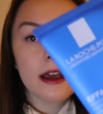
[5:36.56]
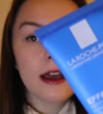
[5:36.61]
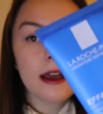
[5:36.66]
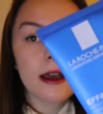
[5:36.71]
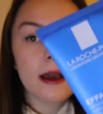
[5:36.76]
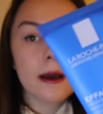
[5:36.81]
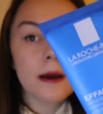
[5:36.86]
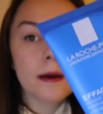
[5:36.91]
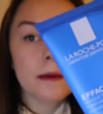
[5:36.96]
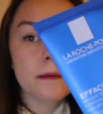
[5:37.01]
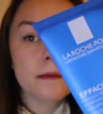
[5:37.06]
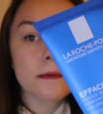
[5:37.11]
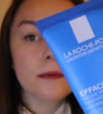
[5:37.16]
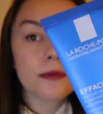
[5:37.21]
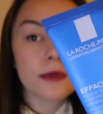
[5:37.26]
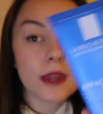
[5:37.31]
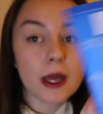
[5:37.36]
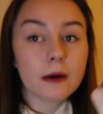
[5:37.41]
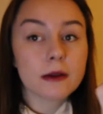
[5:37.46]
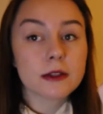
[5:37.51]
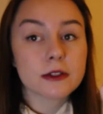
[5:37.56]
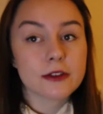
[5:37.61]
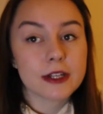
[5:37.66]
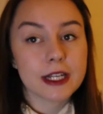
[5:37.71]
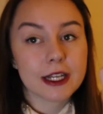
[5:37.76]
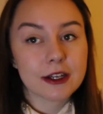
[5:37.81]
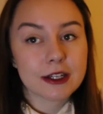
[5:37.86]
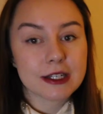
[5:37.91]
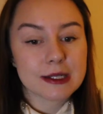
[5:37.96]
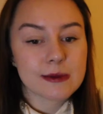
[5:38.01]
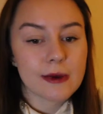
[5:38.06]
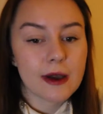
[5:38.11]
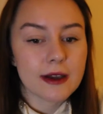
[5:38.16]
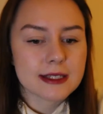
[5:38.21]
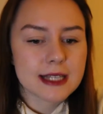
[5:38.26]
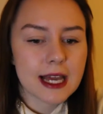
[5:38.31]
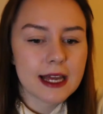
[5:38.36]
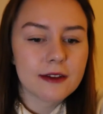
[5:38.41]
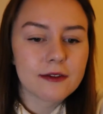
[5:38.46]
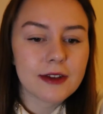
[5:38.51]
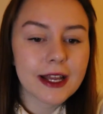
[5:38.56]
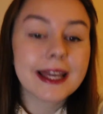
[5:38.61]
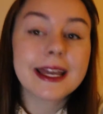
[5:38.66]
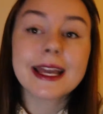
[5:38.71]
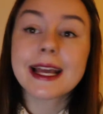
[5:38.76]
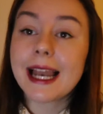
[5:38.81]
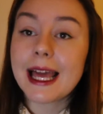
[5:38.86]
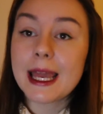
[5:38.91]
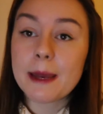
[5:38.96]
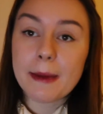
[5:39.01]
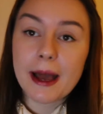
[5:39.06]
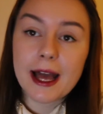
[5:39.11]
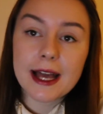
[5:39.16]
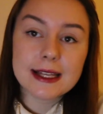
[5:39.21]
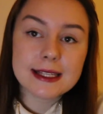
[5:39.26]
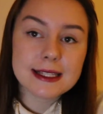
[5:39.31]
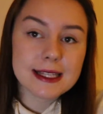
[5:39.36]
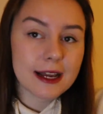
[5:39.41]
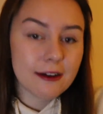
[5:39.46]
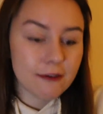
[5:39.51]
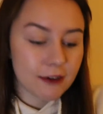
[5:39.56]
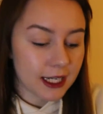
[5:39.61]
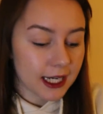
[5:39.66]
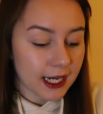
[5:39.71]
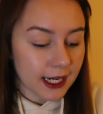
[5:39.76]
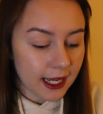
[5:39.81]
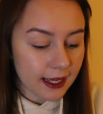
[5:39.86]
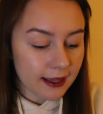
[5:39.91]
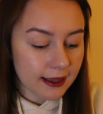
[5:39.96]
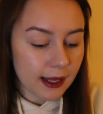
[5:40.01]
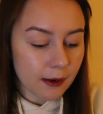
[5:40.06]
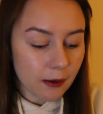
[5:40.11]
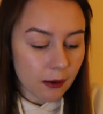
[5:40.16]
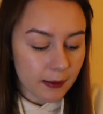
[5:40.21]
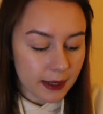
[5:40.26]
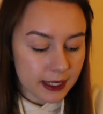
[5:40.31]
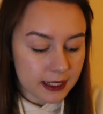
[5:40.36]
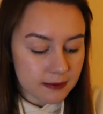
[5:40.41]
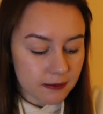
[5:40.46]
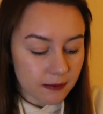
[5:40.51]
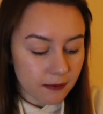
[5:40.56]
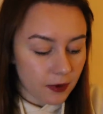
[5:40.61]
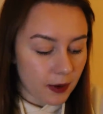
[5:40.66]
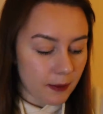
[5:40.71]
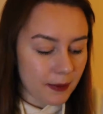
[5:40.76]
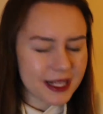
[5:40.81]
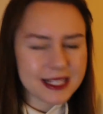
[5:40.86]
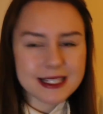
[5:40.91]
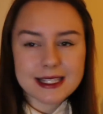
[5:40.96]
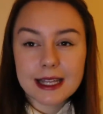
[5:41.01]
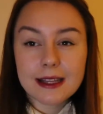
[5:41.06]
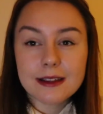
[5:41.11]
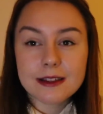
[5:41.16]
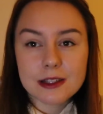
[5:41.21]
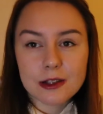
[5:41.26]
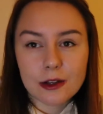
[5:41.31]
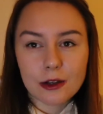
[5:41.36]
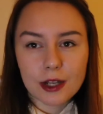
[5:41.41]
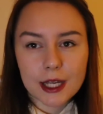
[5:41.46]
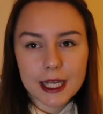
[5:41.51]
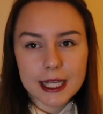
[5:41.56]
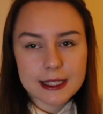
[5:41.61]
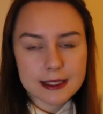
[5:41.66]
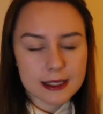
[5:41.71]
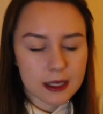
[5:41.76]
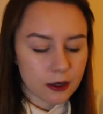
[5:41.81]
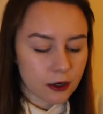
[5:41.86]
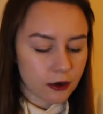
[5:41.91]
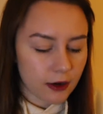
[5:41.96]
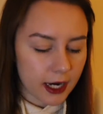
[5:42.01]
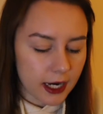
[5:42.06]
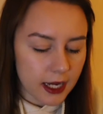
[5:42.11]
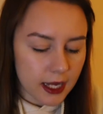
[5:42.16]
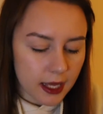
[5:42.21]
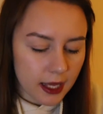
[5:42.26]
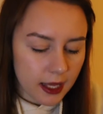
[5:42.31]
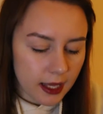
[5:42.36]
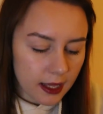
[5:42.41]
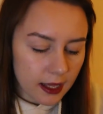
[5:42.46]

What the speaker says: That one's really good as well. It's kind of like a clay mask. I really like that one when my skin's not looking so great.